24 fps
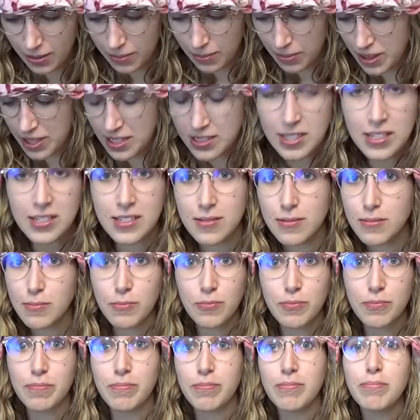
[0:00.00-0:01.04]
but this
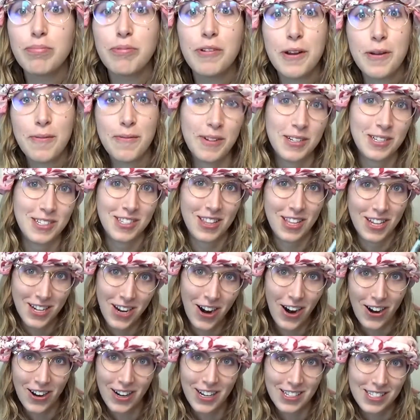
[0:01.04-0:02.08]
is pretty much the
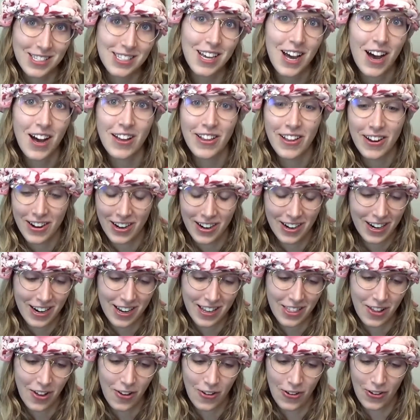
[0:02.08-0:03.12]
darkest color
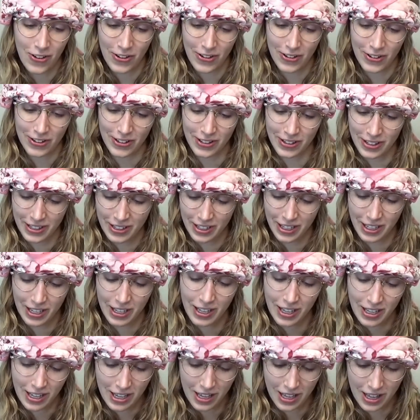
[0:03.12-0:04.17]
in the whole
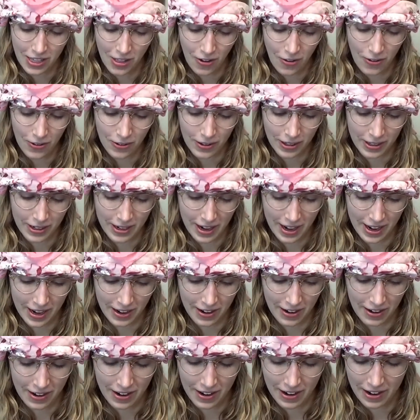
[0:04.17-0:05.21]

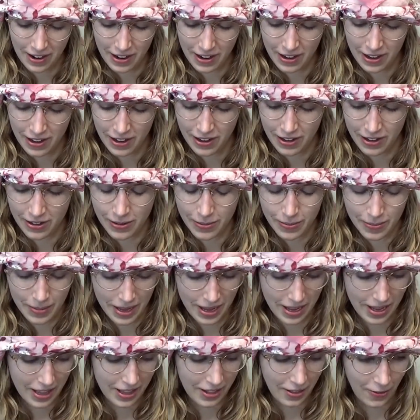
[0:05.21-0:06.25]
container. Oh
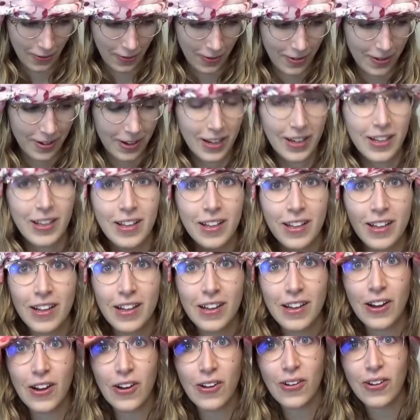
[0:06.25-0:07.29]
my lord.
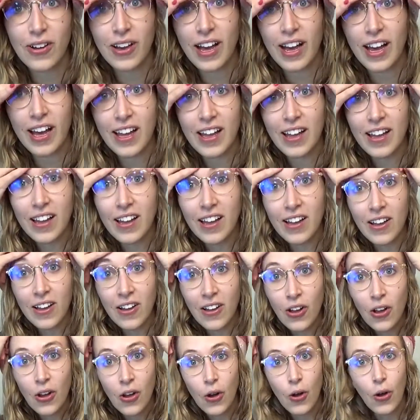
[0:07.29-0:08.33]
Okay.
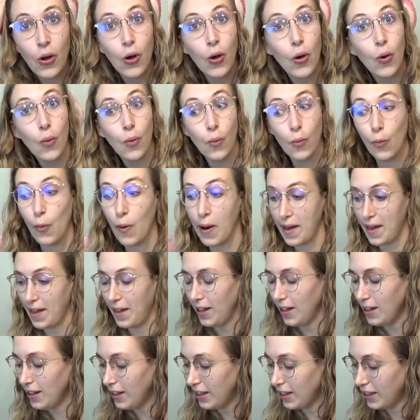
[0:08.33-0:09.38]

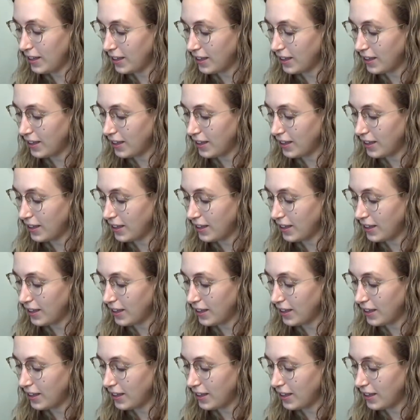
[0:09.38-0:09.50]
Well,